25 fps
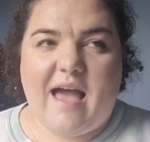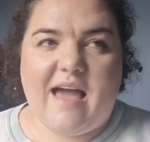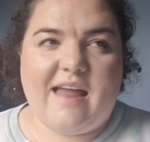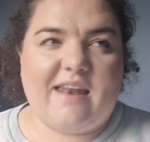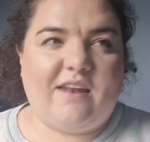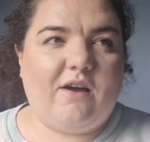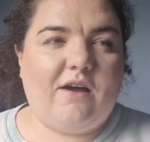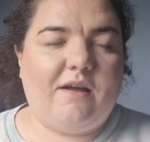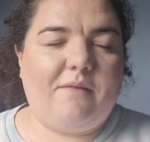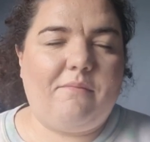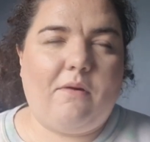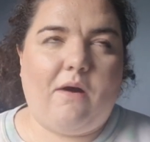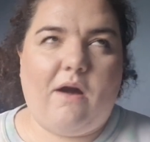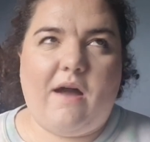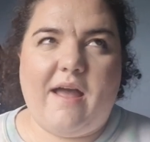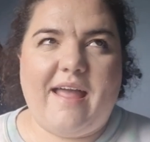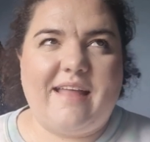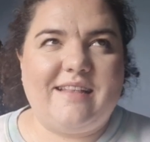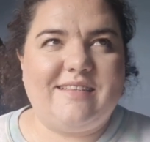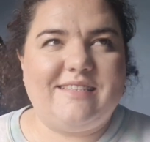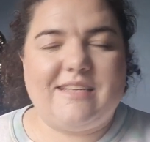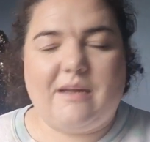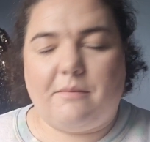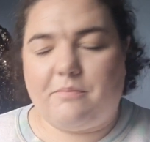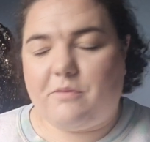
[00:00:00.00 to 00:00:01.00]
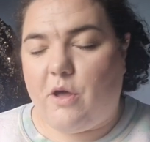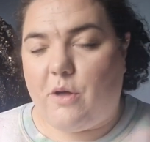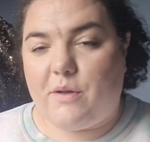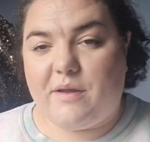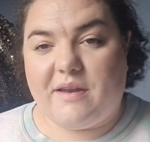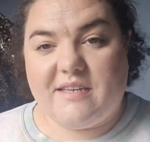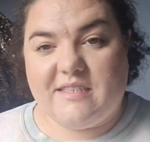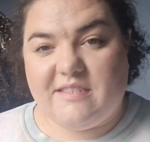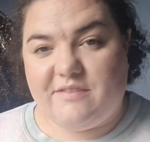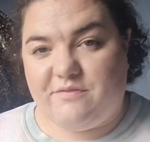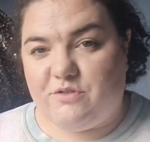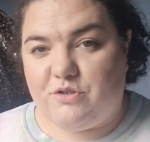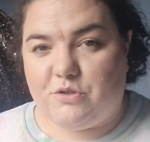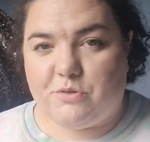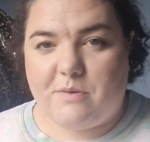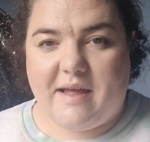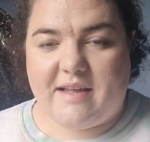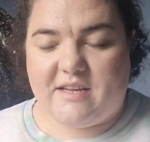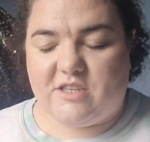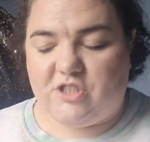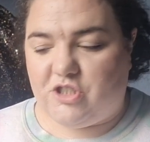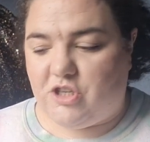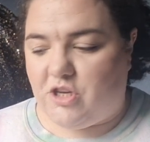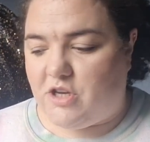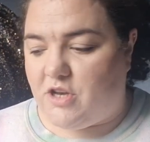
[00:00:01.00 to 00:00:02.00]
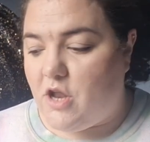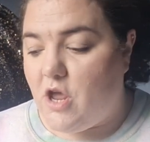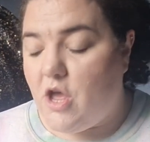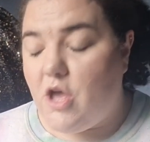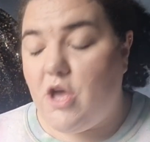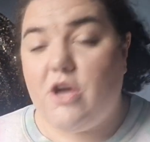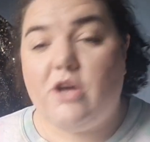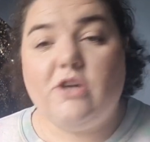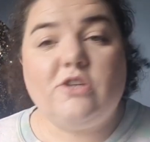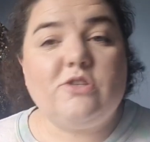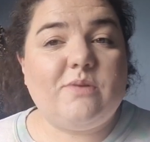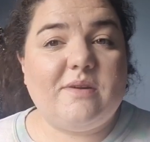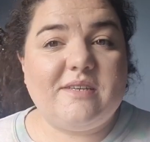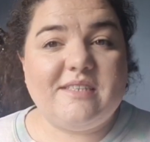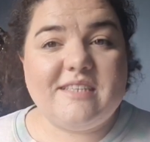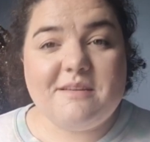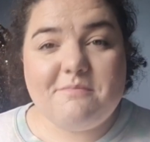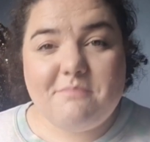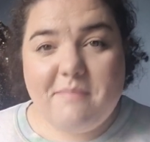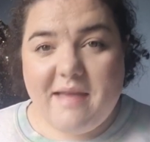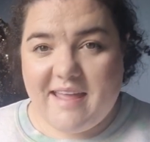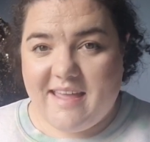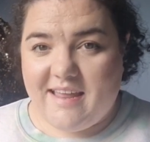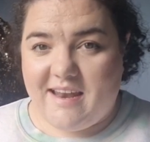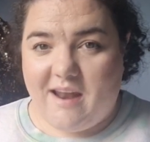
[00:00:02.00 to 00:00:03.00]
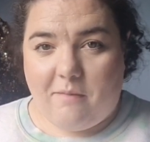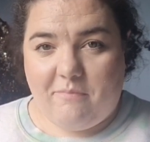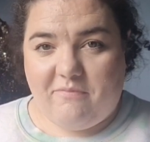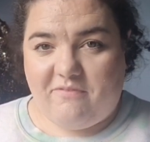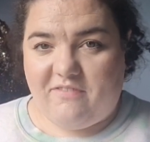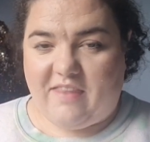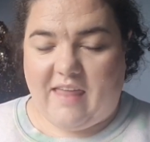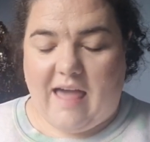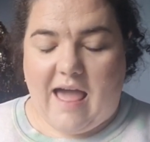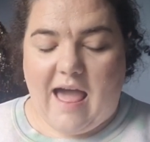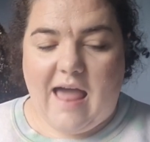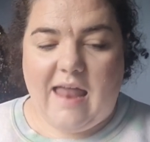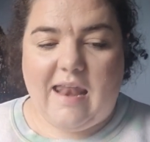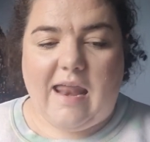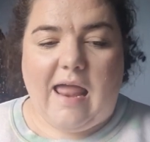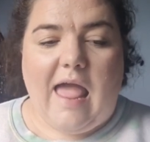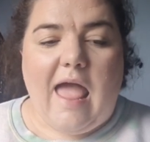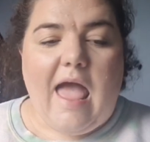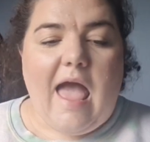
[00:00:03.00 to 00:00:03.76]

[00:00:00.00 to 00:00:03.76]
and I ended up going in a different direction, so I didn't make it up for that.